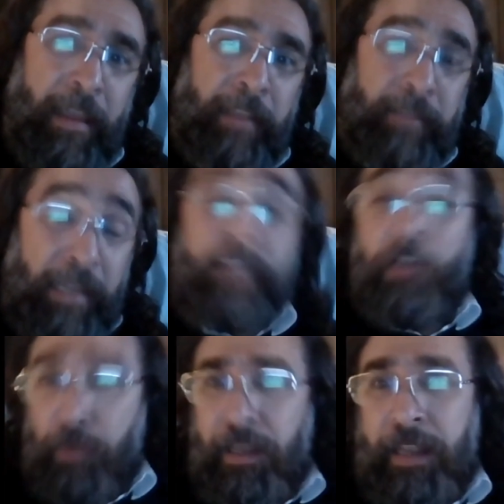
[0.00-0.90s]
Treaty
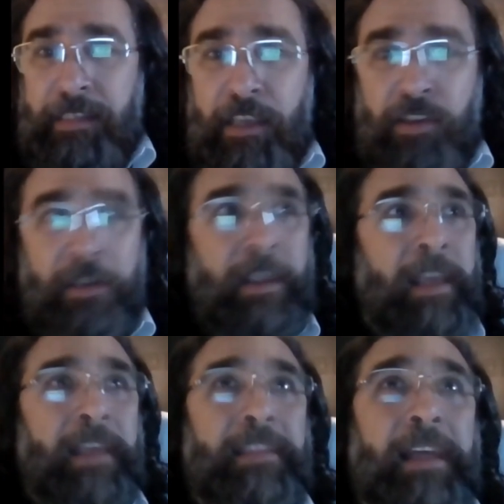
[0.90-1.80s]
Organization,
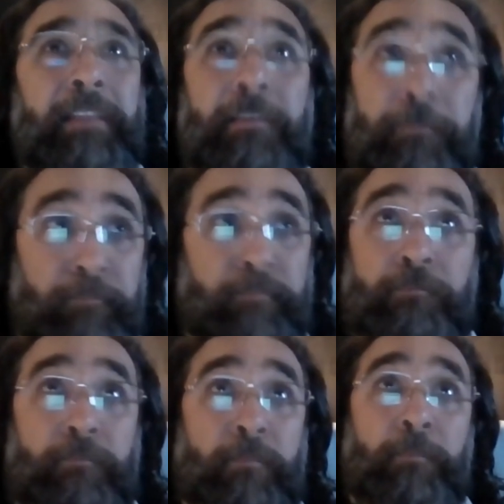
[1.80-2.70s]
that
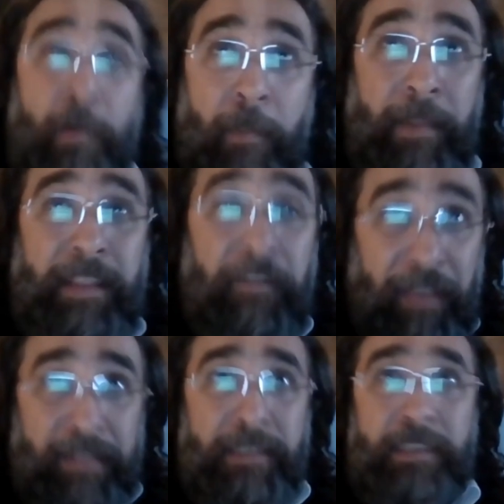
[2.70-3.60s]
probably
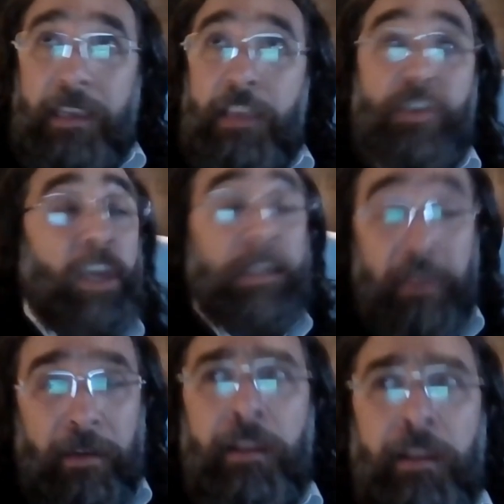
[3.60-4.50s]
defense in general